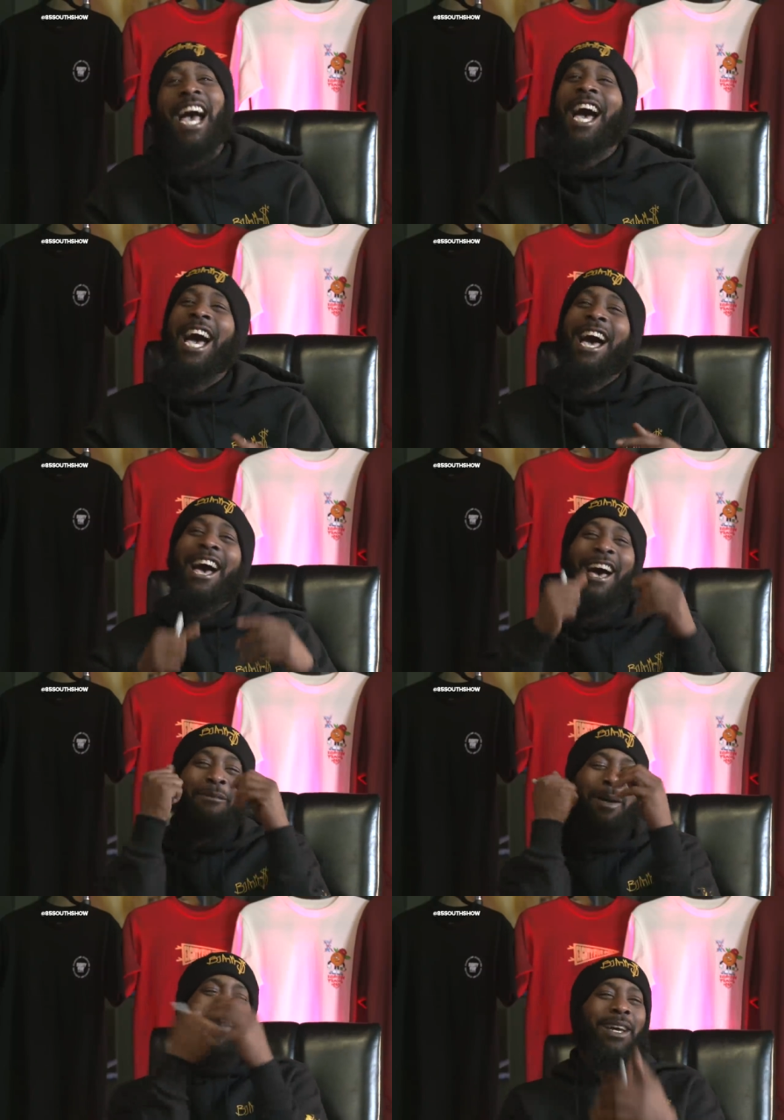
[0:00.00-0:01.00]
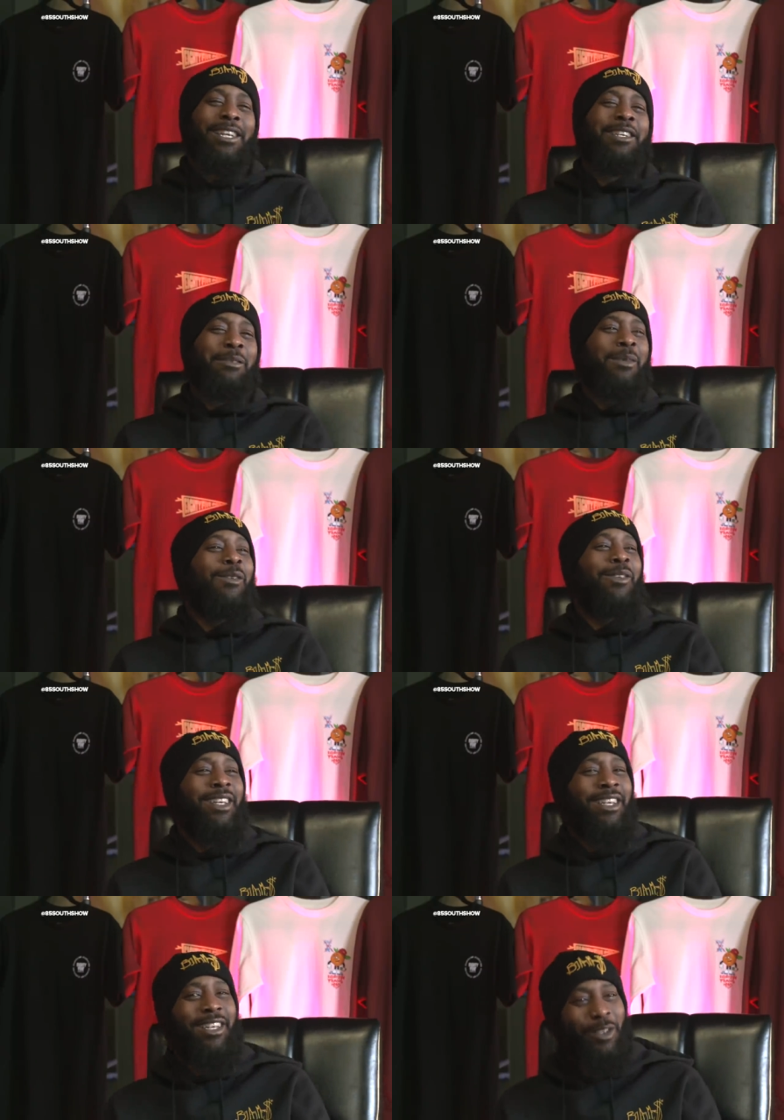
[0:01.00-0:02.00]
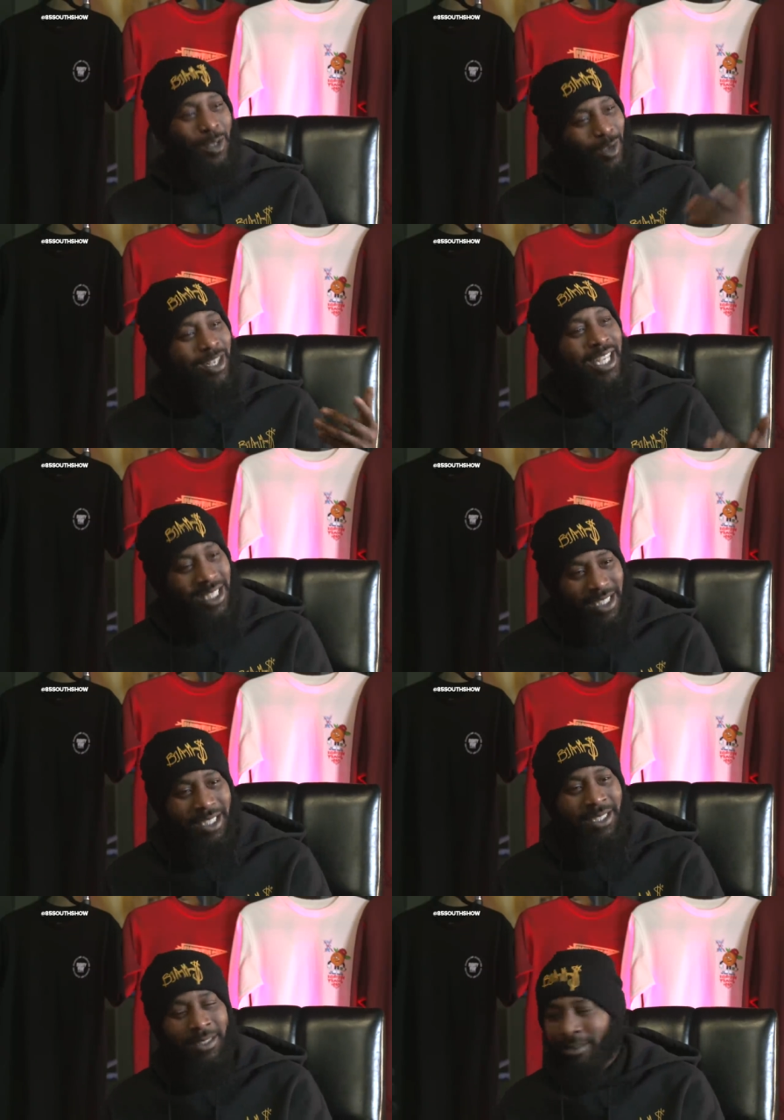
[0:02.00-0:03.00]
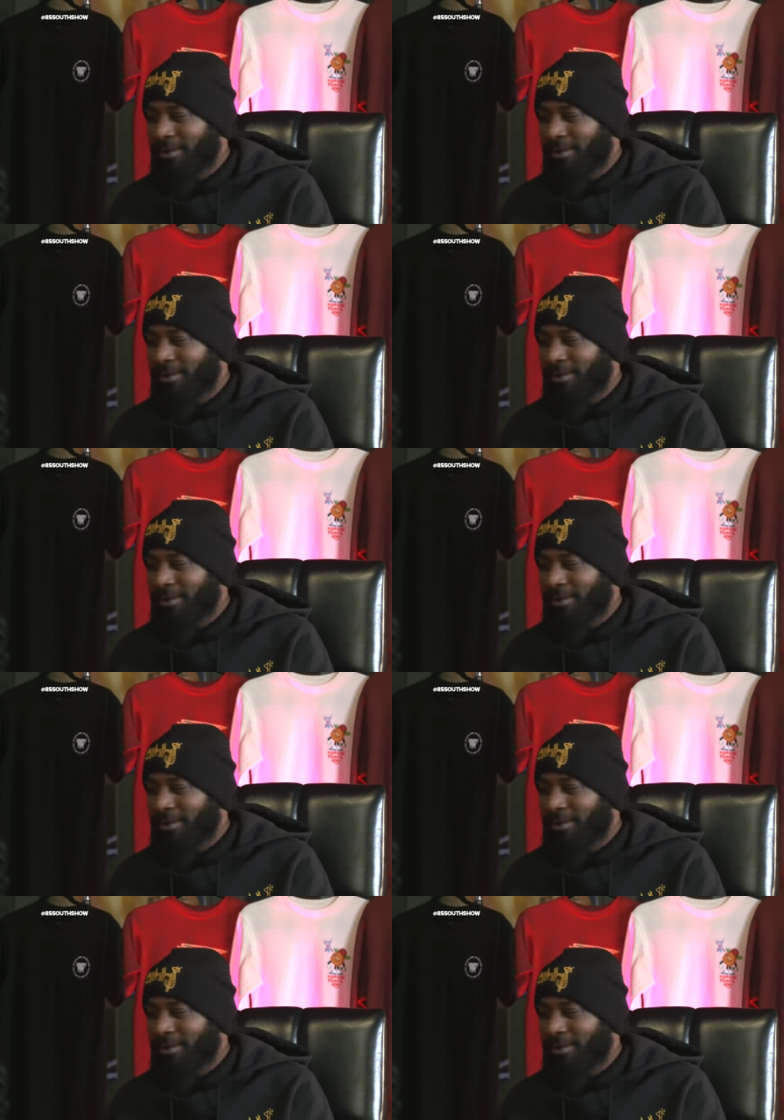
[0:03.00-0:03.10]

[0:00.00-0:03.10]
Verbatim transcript: Ah, my partner and them over there. You know, Lucky.